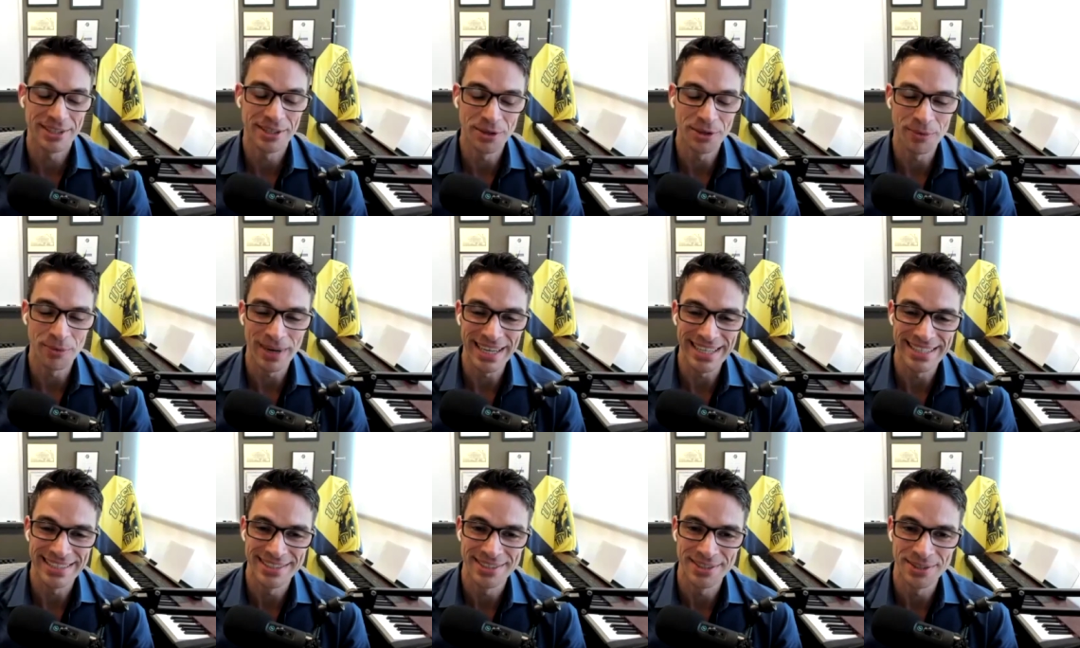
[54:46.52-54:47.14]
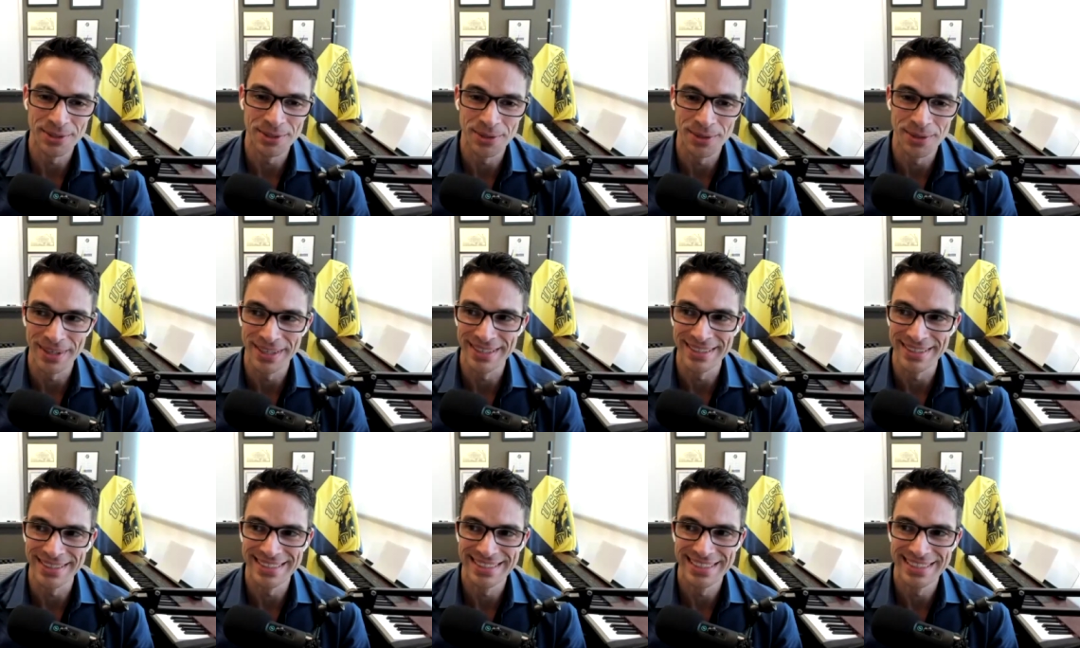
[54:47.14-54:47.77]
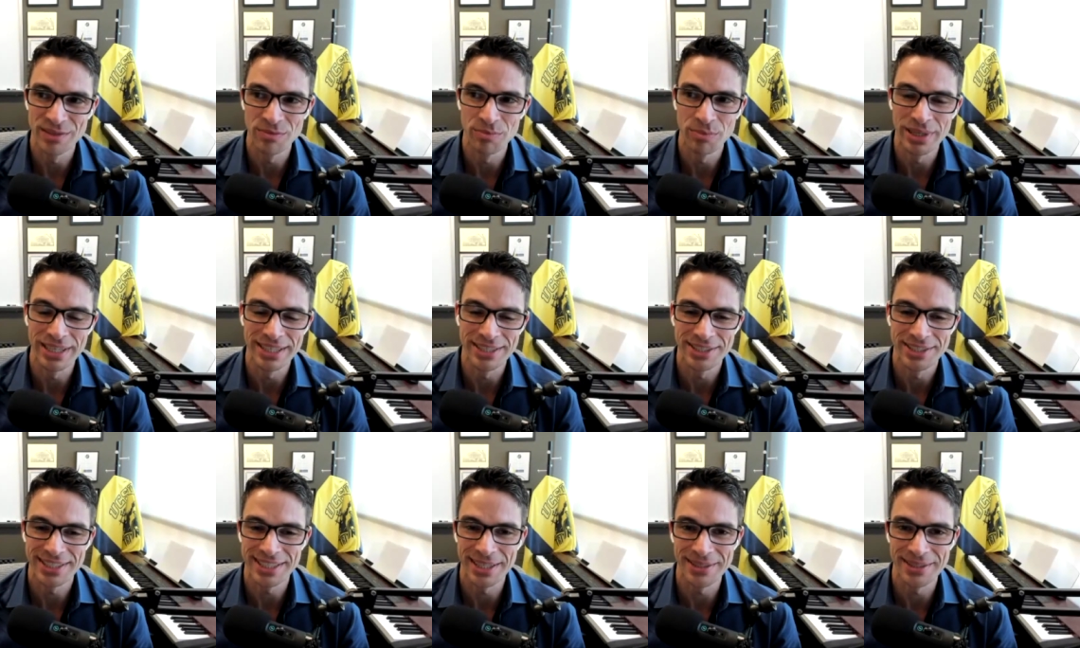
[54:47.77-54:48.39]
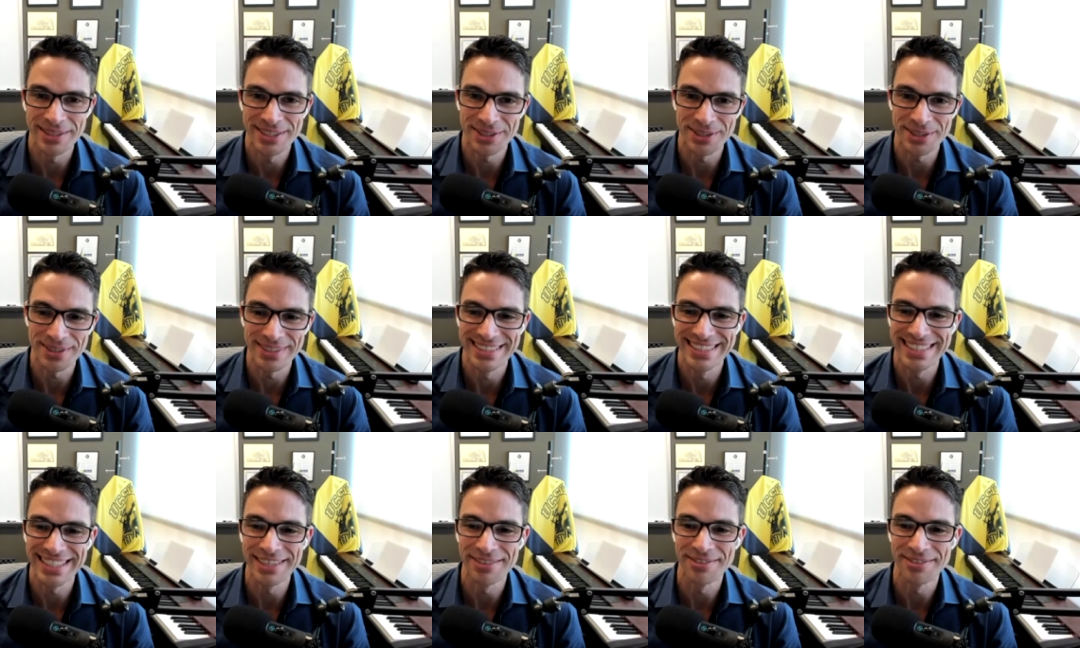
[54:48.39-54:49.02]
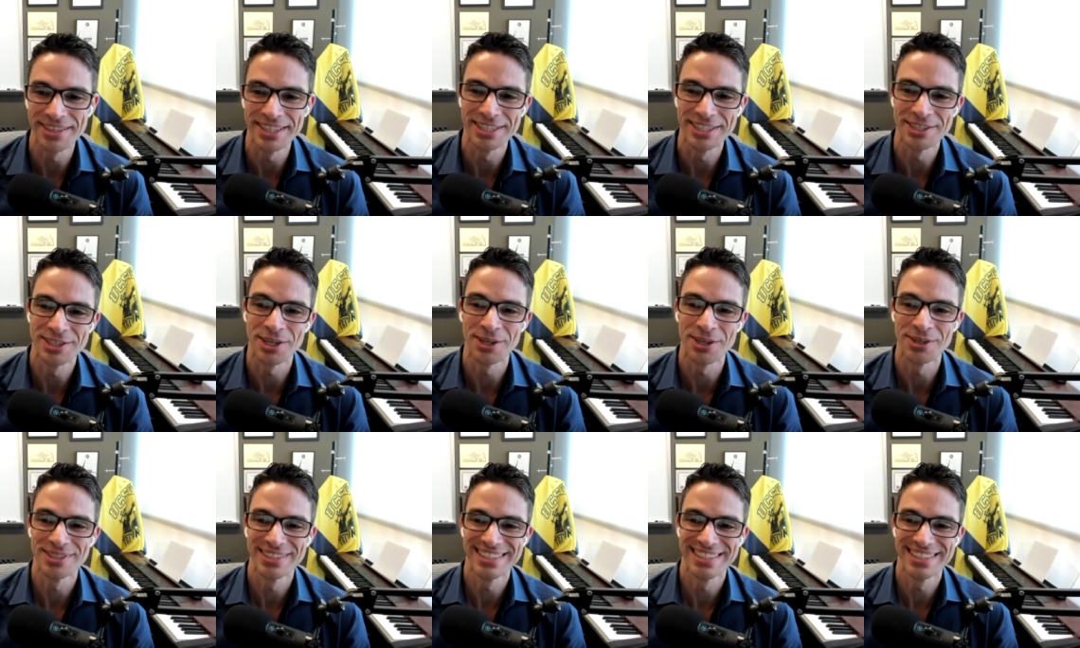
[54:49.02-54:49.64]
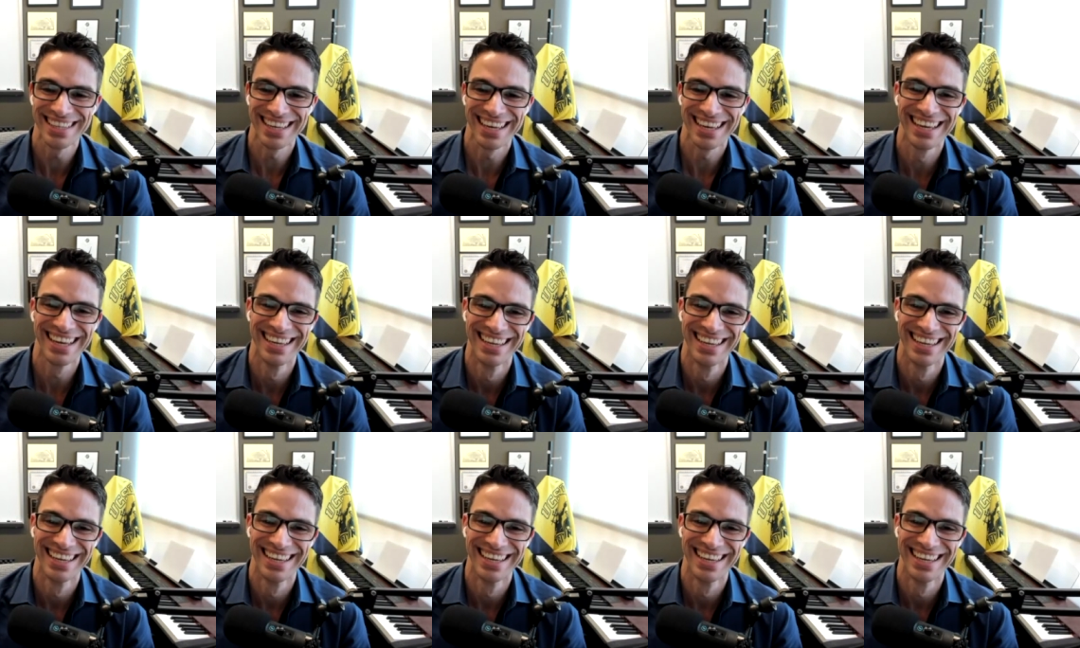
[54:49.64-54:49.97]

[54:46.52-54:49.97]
a good way to uh, to binge certain TV shows.